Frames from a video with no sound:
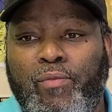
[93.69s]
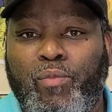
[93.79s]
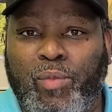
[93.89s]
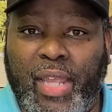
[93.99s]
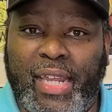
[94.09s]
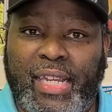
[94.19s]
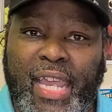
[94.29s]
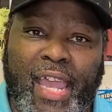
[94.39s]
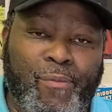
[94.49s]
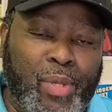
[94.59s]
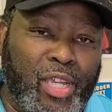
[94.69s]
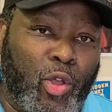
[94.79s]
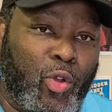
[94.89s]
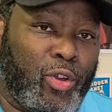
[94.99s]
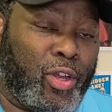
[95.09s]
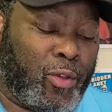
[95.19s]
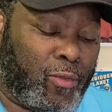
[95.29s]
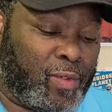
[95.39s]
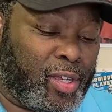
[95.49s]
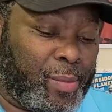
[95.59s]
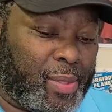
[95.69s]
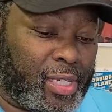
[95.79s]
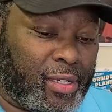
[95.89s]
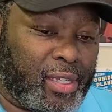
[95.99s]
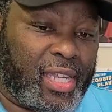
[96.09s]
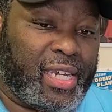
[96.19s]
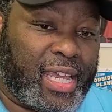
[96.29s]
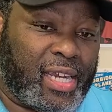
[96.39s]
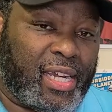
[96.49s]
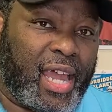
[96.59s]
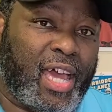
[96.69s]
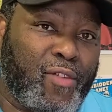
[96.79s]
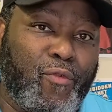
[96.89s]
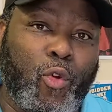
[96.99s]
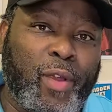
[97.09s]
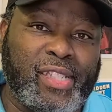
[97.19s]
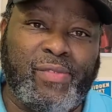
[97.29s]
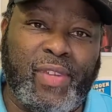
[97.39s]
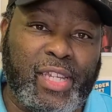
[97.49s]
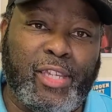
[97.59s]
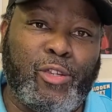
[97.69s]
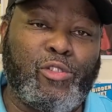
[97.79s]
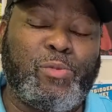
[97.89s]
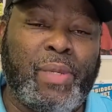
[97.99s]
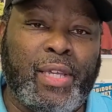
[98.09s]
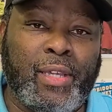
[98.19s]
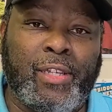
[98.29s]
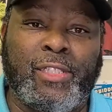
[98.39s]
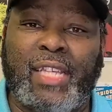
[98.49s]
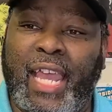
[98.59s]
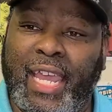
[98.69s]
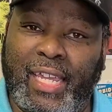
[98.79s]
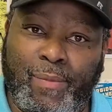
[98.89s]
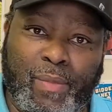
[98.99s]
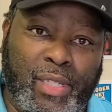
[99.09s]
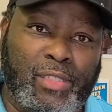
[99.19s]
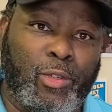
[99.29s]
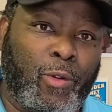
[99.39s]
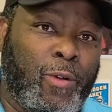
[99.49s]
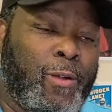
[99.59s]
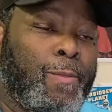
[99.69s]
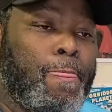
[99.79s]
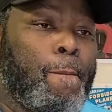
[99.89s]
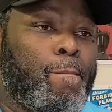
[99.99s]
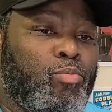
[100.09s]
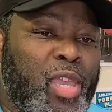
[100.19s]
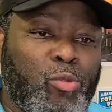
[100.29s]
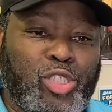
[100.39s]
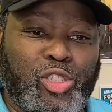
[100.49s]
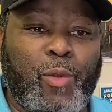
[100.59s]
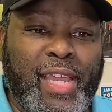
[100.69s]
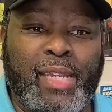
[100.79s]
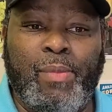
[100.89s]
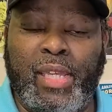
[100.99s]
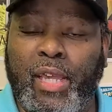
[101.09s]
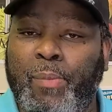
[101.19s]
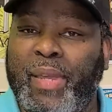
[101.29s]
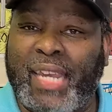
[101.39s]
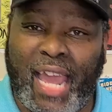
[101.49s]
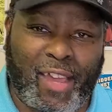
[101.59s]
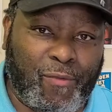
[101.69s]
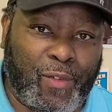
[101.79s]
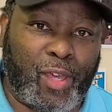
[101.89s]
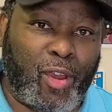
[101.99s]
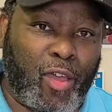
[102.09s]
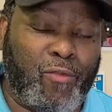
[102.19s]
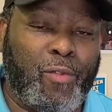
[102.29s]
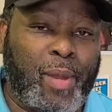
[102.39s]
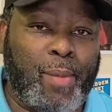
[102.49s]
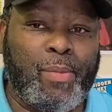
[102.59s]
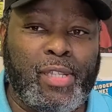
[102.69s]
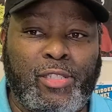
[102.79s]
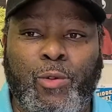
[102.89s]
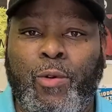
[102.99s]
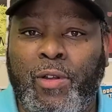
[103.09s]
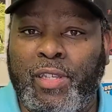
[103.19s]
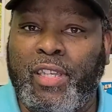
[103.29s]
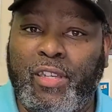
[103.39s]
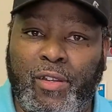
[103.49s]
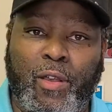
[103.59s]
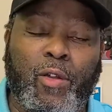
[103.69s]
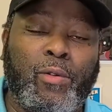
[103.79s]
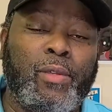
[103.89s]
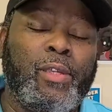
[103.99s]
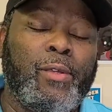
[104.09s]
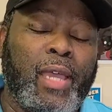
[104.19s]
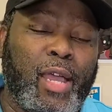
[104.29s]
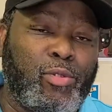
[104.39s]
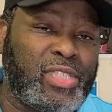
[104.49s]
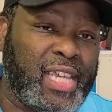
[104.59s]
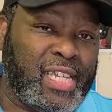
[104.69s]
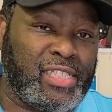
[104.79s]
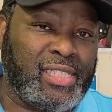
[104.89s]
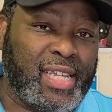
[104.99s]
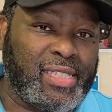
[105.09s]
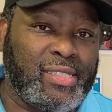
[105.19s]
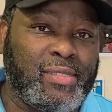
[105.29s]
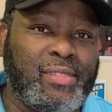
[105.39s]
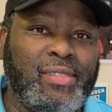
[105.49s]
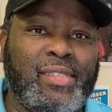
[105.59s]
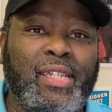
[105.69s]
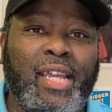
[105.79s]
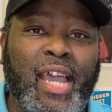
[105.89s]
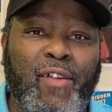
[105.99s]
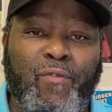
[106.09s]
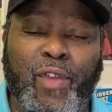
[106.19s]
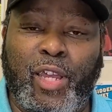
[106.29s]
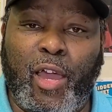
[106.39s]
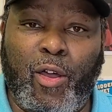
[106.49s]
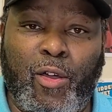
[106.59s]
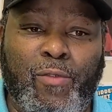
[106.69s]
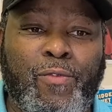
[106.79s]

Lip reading: lately I have been going over and been looking at a lot of Forex videos because I had a mentor. He was training me up and I fell off from that mentor a year ago. I was taking sessions, I fell off.